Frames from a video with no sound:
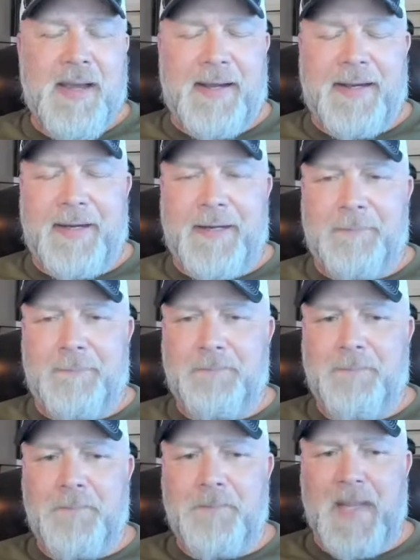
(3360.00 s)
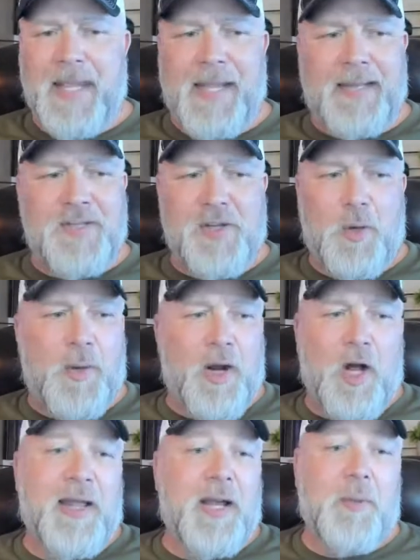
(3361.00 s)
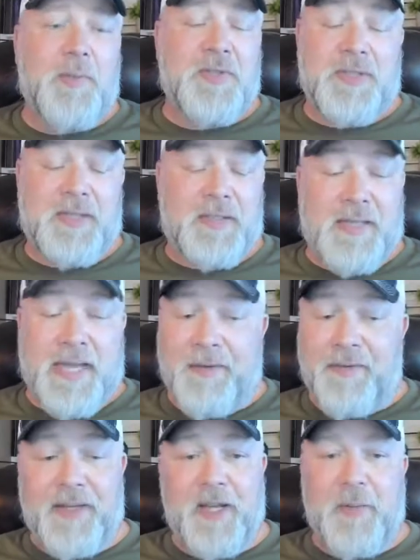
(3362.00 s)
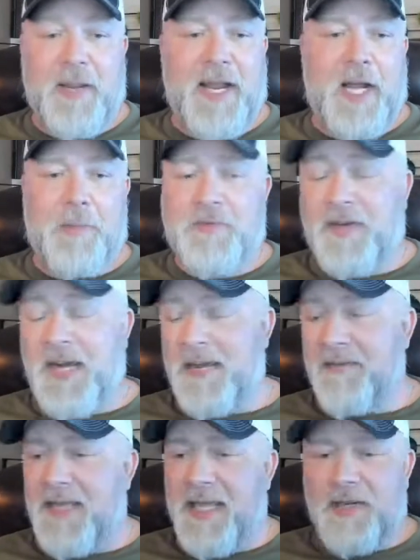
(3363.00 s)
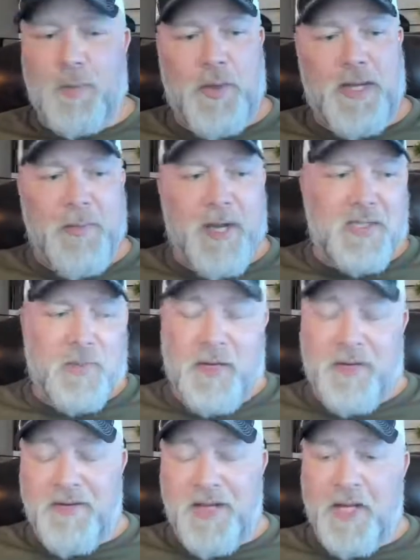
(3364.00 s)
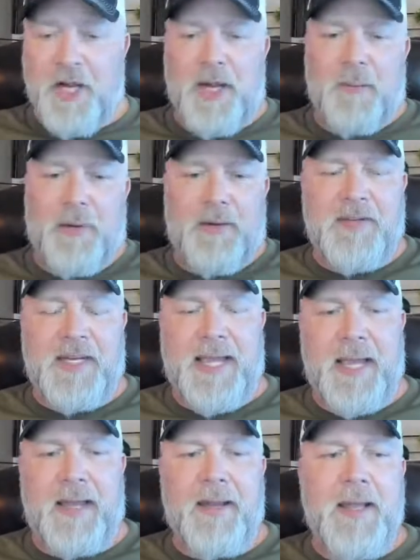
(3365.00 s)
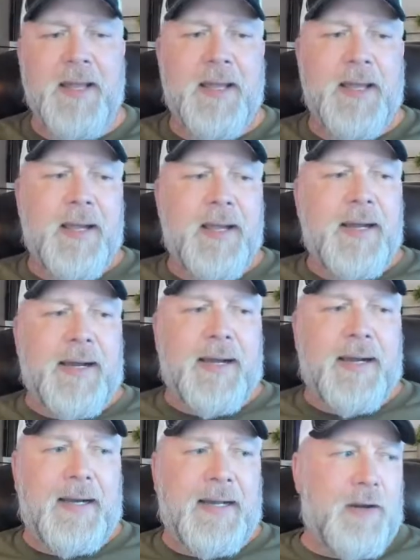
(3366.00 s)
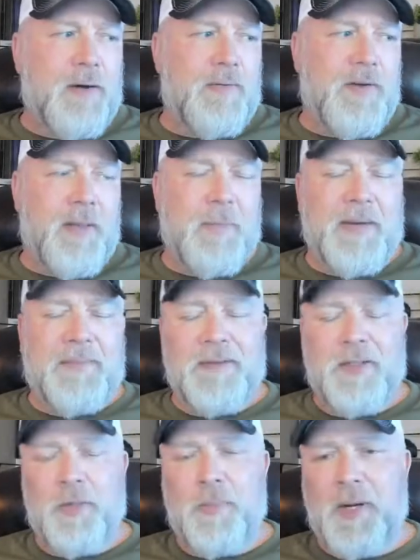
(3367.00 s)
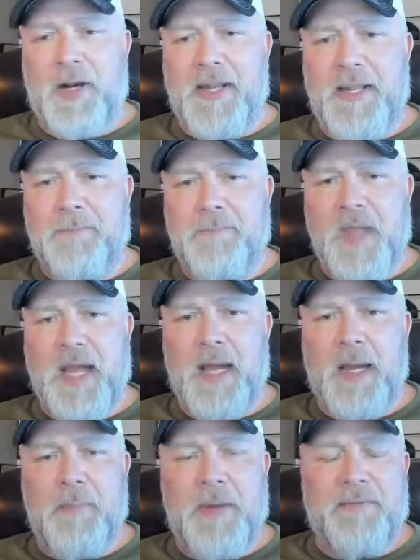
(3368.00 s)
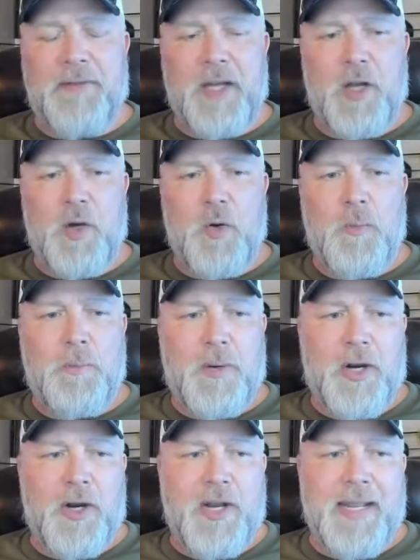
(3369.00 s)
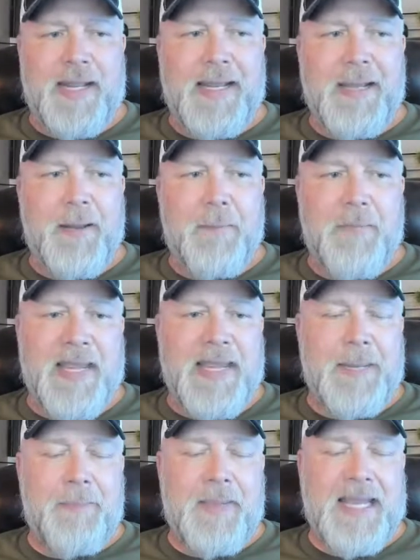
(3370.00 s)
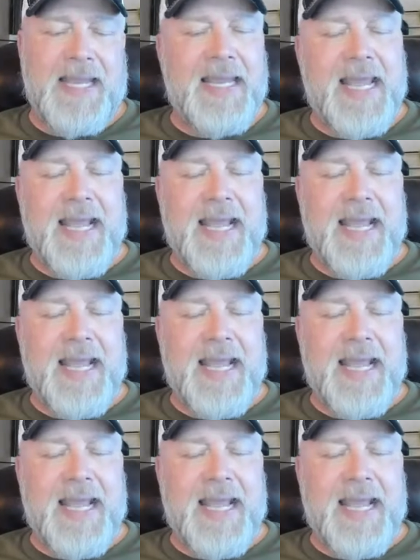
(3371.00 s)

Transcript: And so it all helps every little bit helps. 5, 10, 20 bucks, whatever you got, whatever you can. Head over to Buffalo Party, Buffalo Party bpsk.ca.